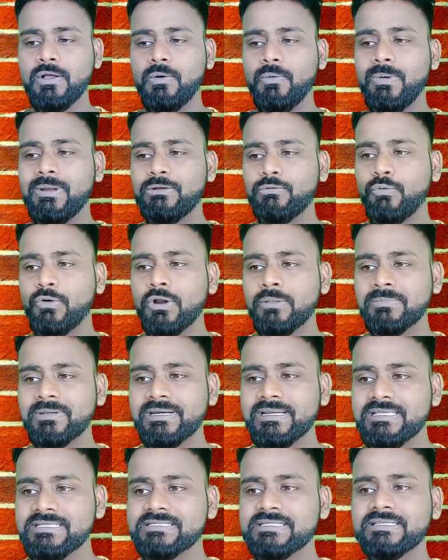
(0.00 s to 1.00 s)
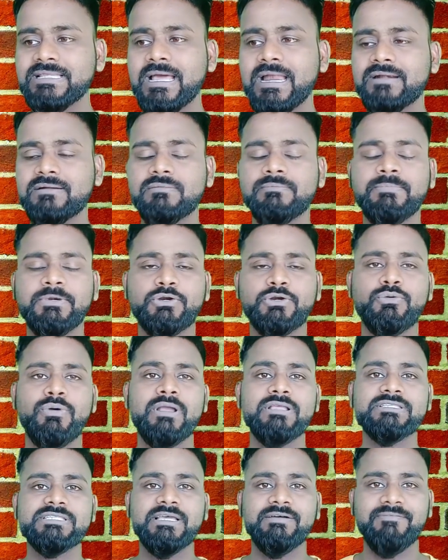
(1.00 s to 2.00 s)
Well, one of the reasons that
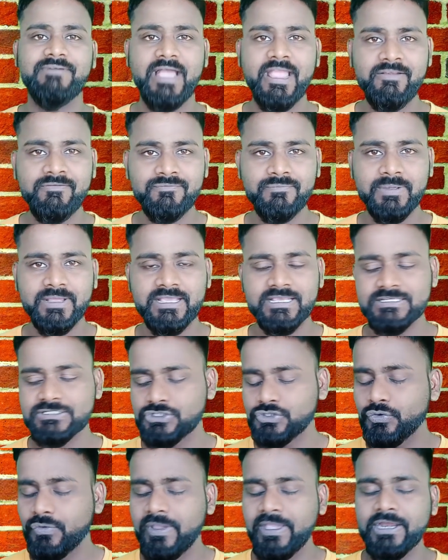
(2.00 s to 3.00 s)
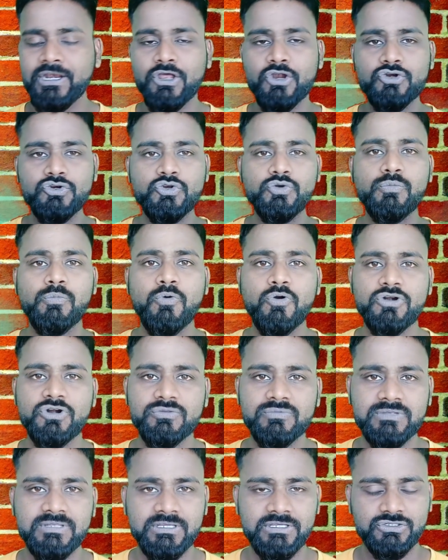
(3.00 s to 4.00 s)
Bitcoin survived, because you cannot do both
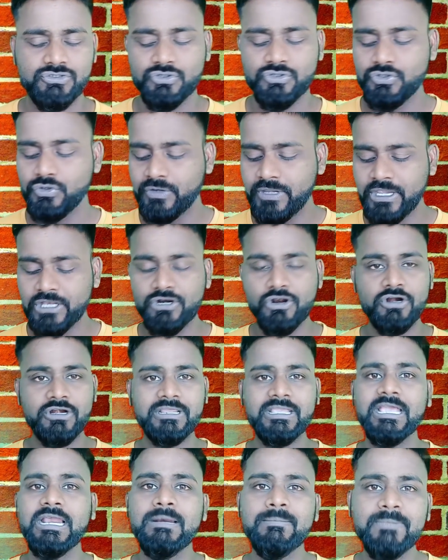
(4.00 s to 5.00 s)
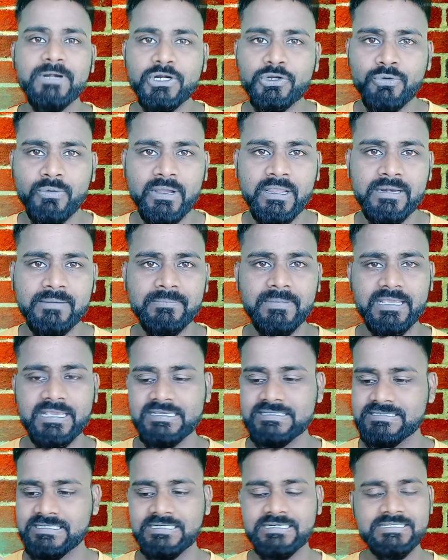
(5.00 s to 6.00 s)
the things. So you cannot kill Bitcoin
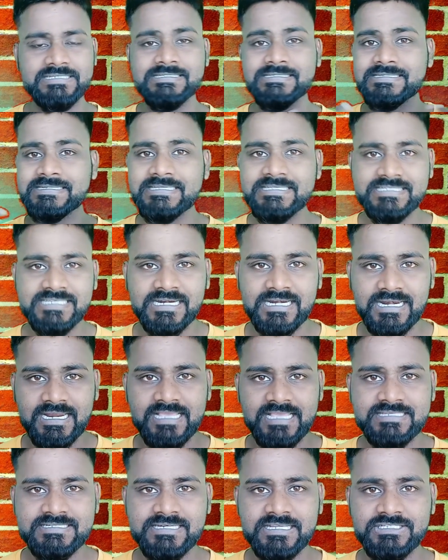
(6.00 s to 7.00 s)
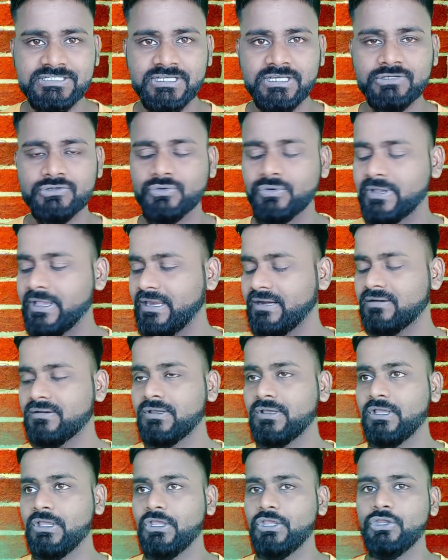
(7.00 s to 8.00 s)
because it is decentralized nature. You can
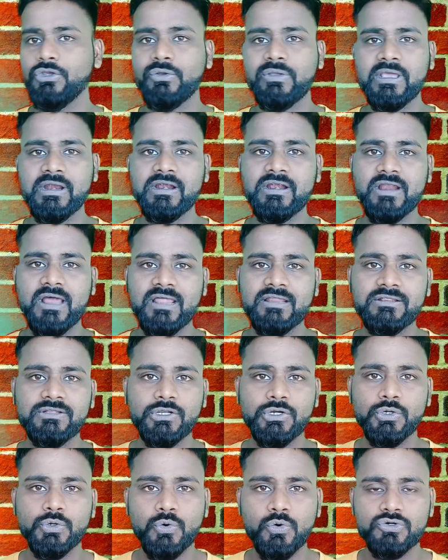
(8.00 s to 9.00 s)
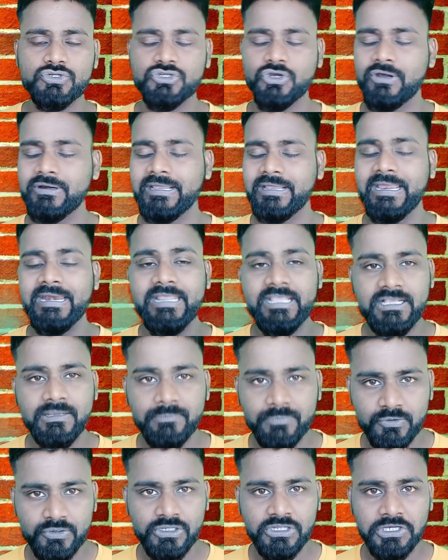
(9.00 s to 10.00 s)
run the nodes on any
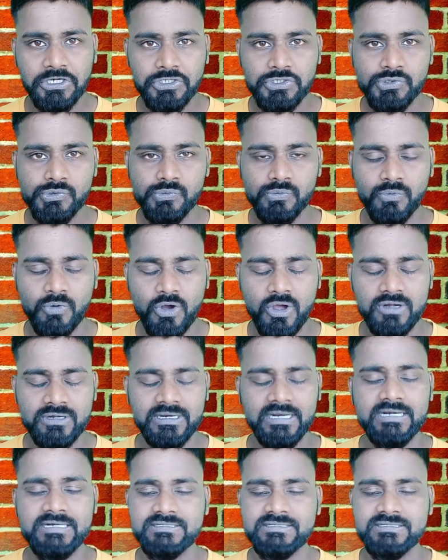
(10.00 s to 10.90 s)
computer that you want.